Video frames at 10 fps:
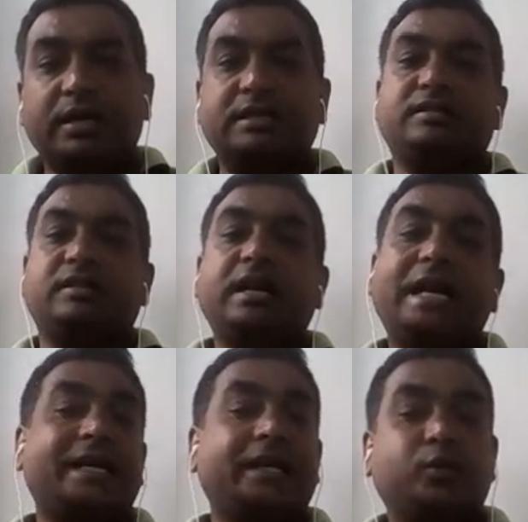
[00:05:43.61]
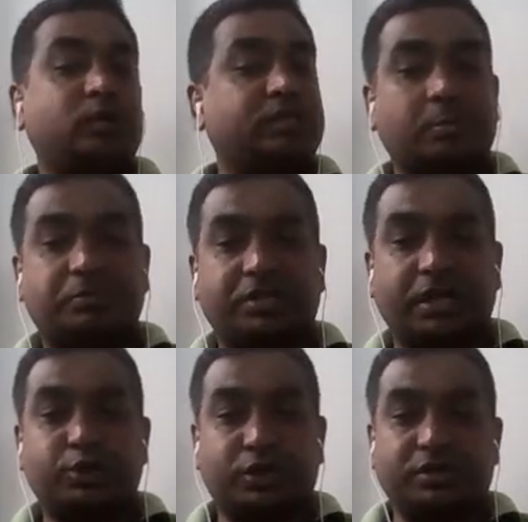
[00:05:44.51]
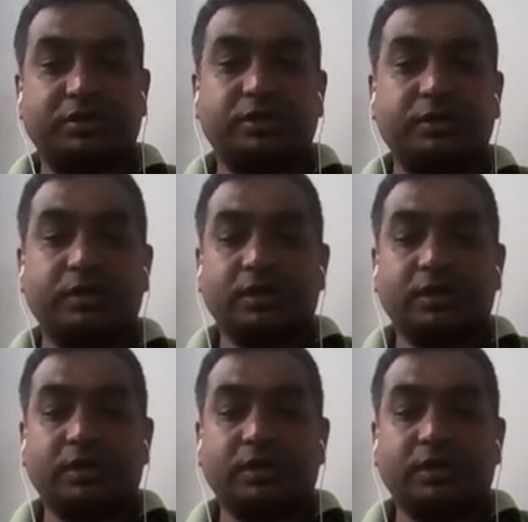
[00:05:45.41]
is related to substations.